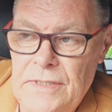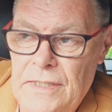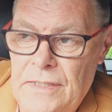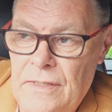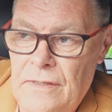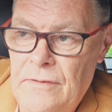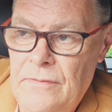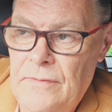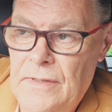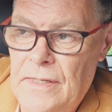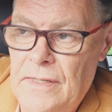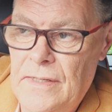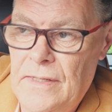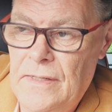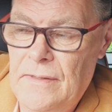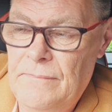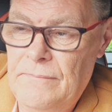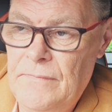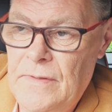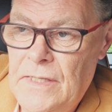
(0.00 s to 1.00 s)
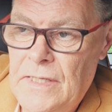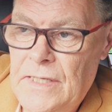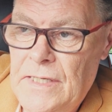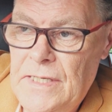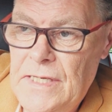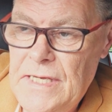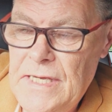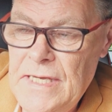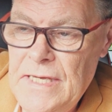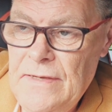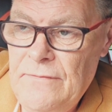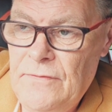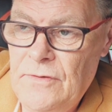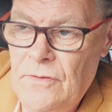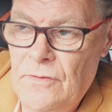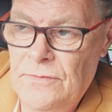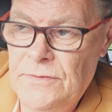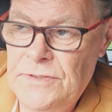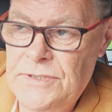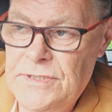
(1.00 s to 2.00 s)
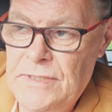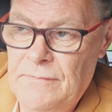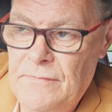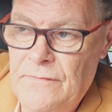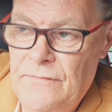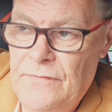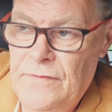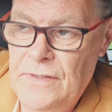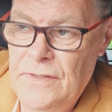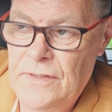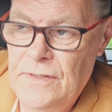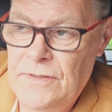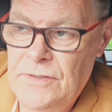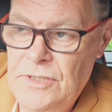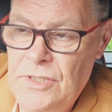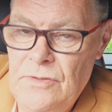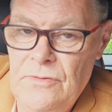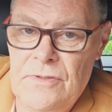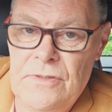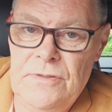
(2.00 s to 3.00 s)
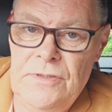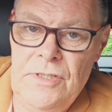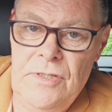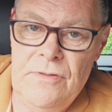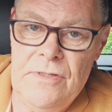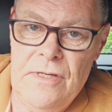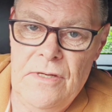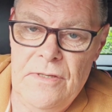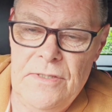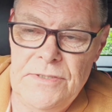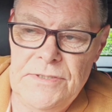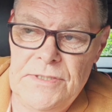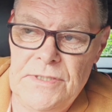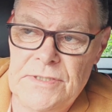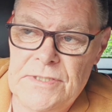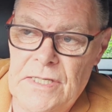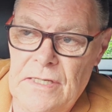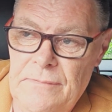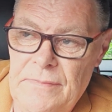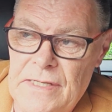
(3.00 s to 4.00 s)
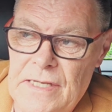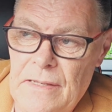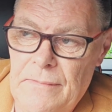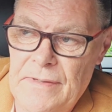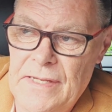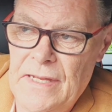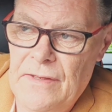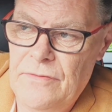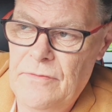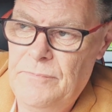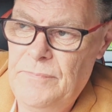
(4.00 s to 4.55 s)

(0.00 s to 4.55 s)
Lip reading: You know, even on some of the new cars that's going to be coming out,